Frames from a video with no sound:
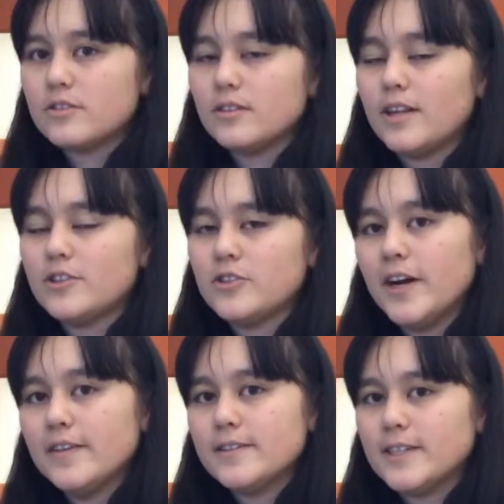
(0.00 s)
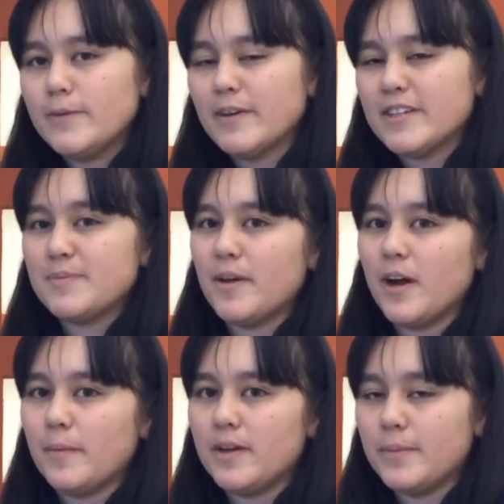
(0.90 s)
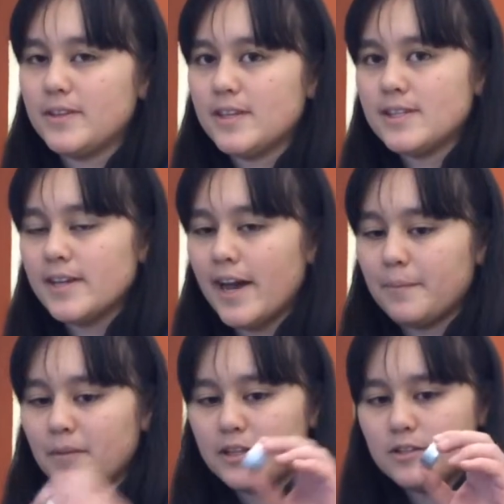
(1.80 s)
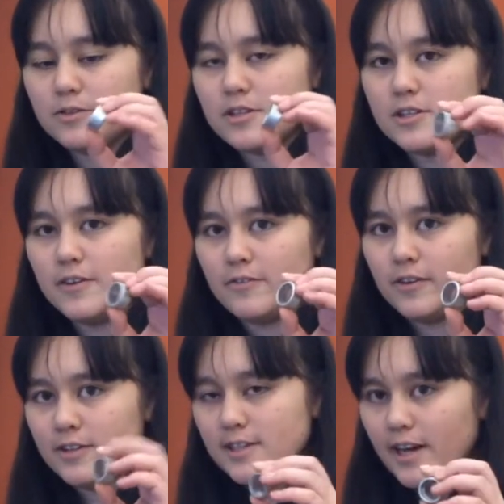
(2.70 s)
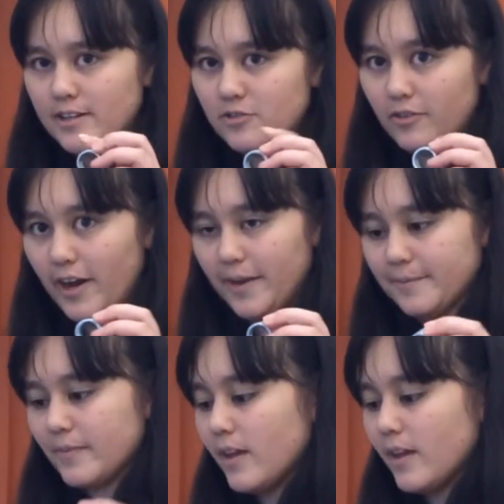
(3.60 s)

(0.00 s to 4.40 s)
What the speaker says: So let's try the same experiment, but this time let's use a different sized ring.